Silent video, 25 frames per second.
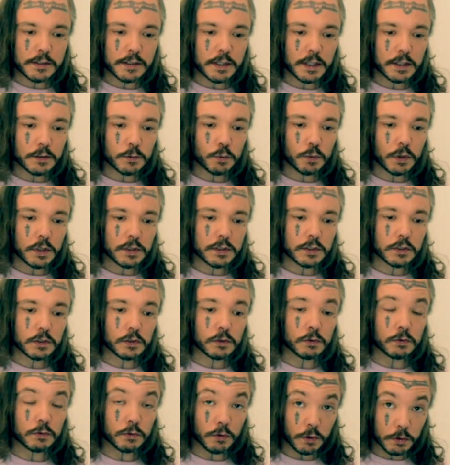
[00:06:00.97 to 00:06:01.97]
that once
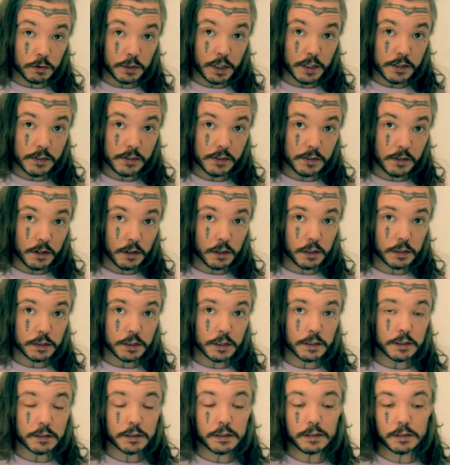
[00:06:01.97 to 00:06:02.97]
Corona
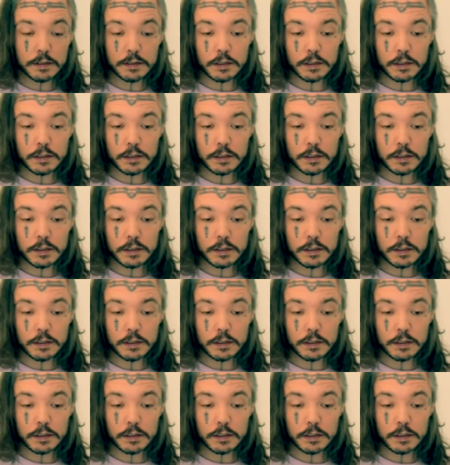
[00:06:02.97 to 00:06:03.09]
started,